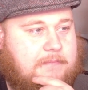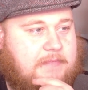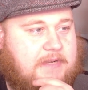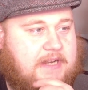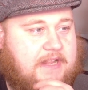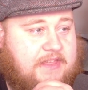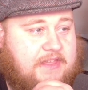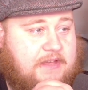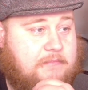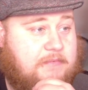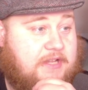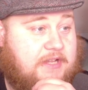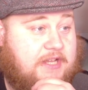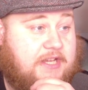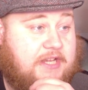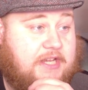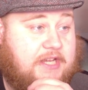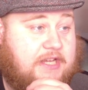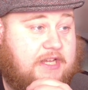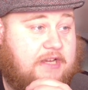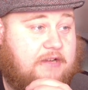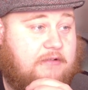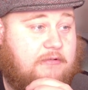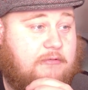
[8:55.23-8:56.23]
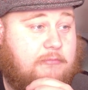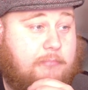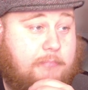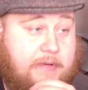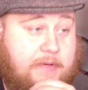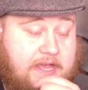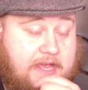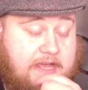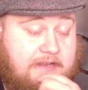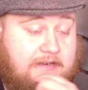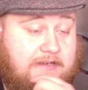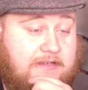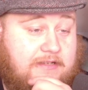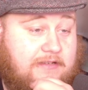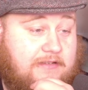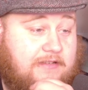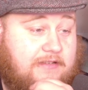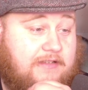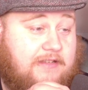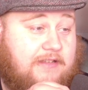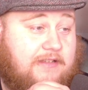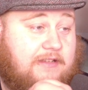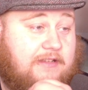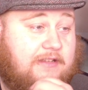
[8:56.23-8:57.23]
and I think I'm gonna go to bed,
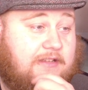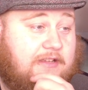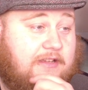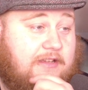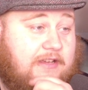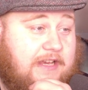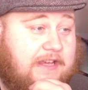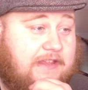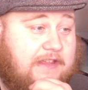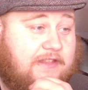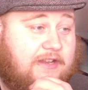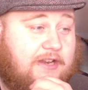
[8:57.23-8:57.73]
and then